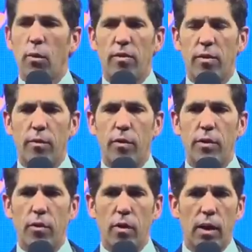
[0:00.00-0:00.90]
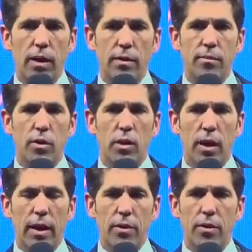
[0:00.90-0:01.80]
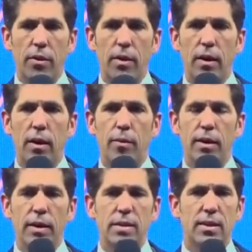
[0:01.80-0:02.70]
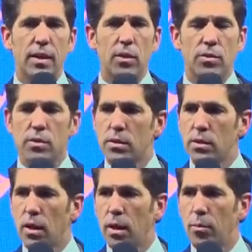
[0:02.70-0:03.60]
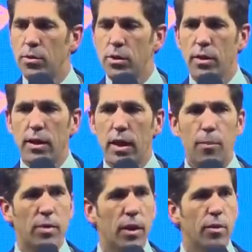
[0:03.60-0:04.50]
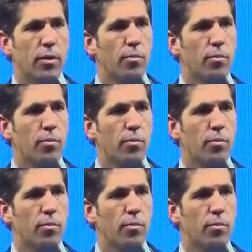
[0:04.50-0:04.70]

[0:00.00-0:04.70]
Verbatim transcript: He's going to have to put it together. He hasn't yet. He was a top 10 recruit out of high